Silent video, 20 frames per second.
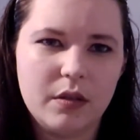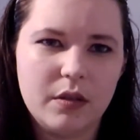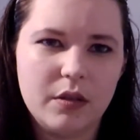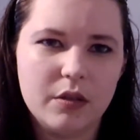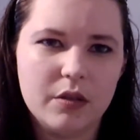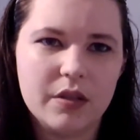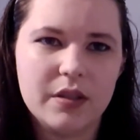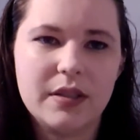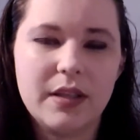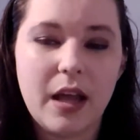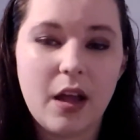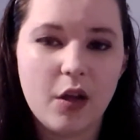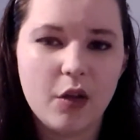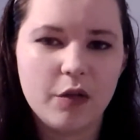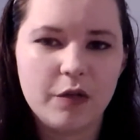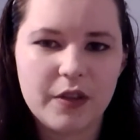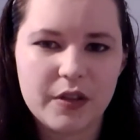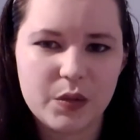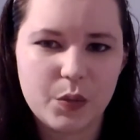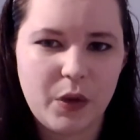yourself
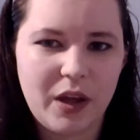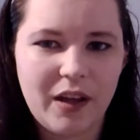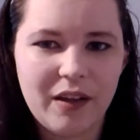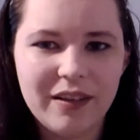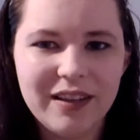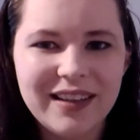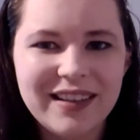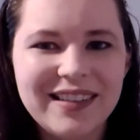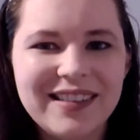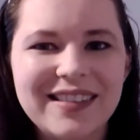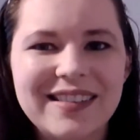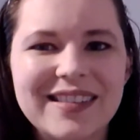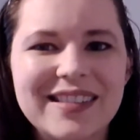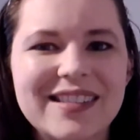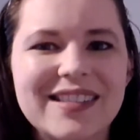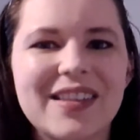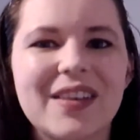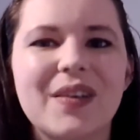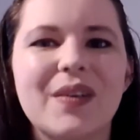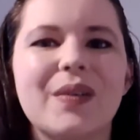as well.
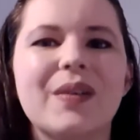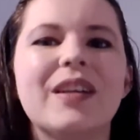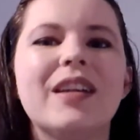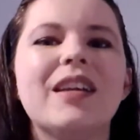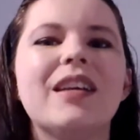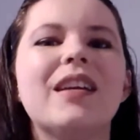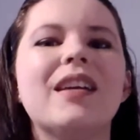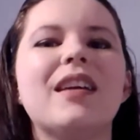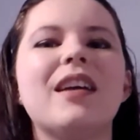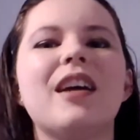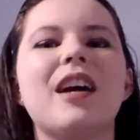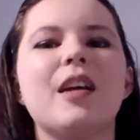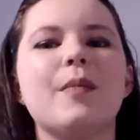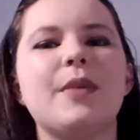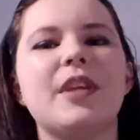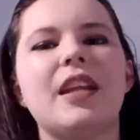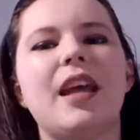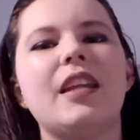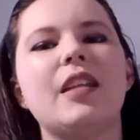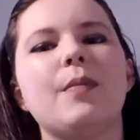So, I
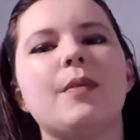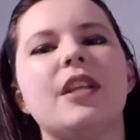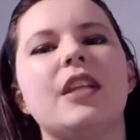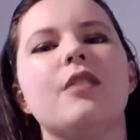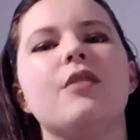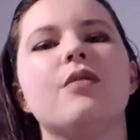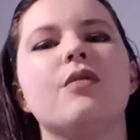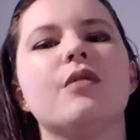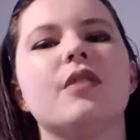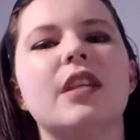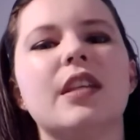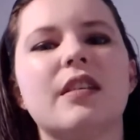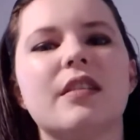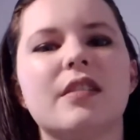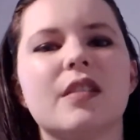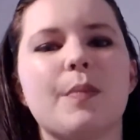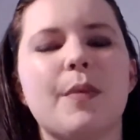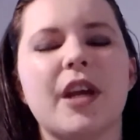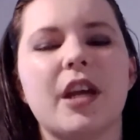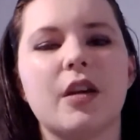mean, anybody who
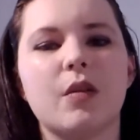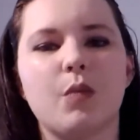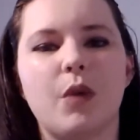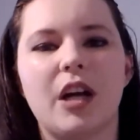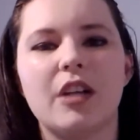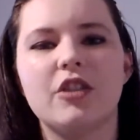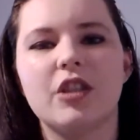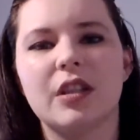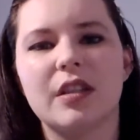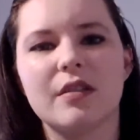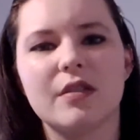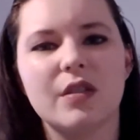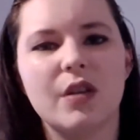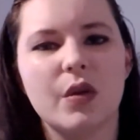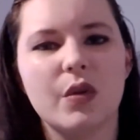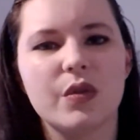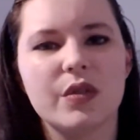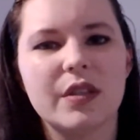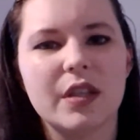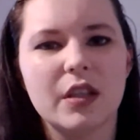is a parent watching this
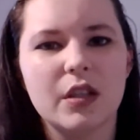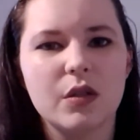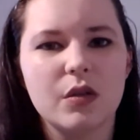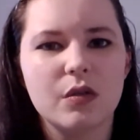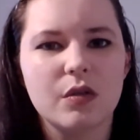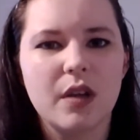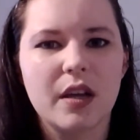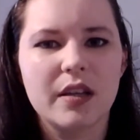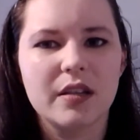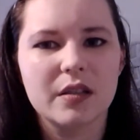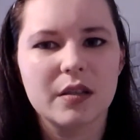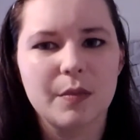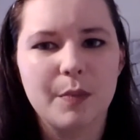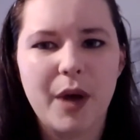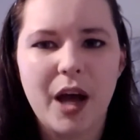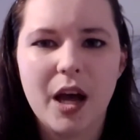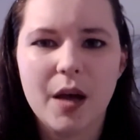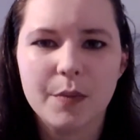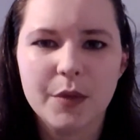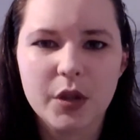knows that you, as a
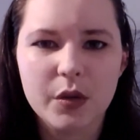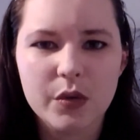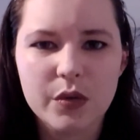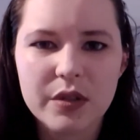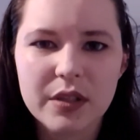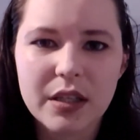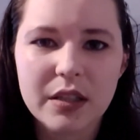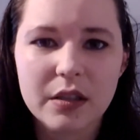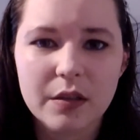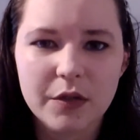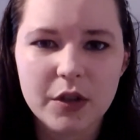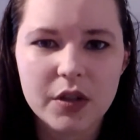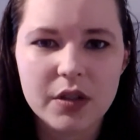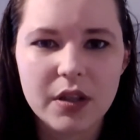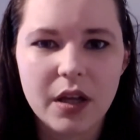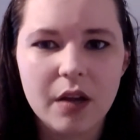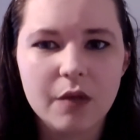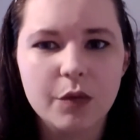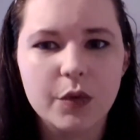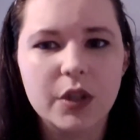mom, you lose sense of
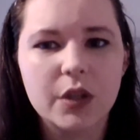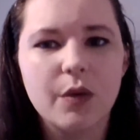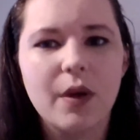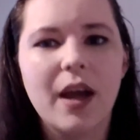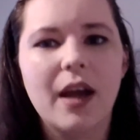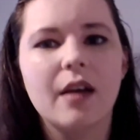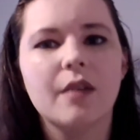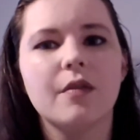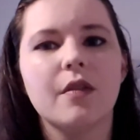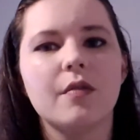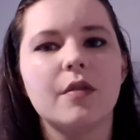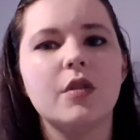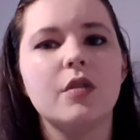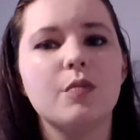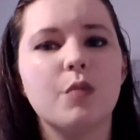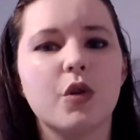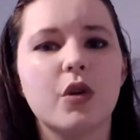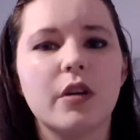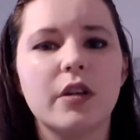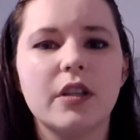yourself when you have a
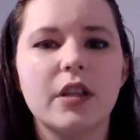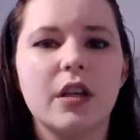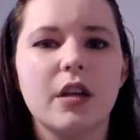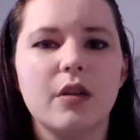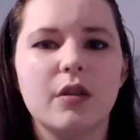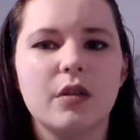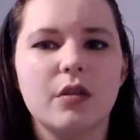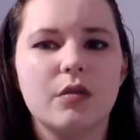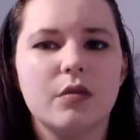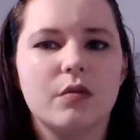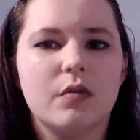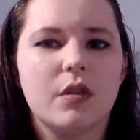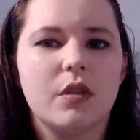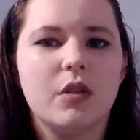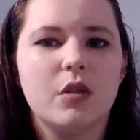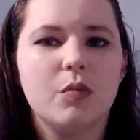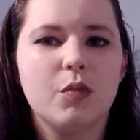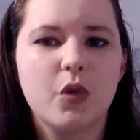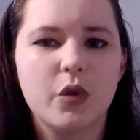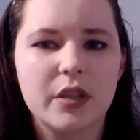newborn. You know, the
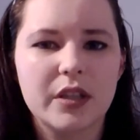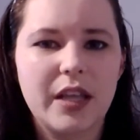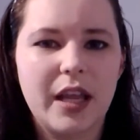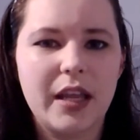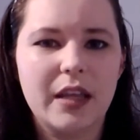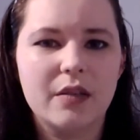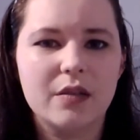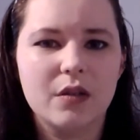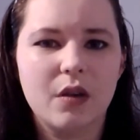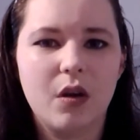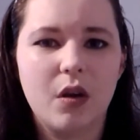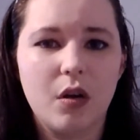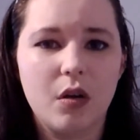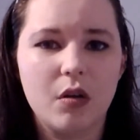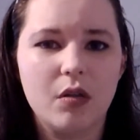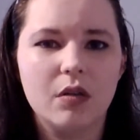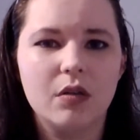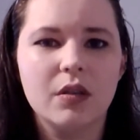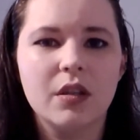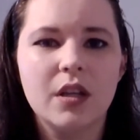newborn takes
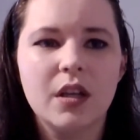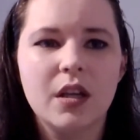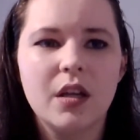all,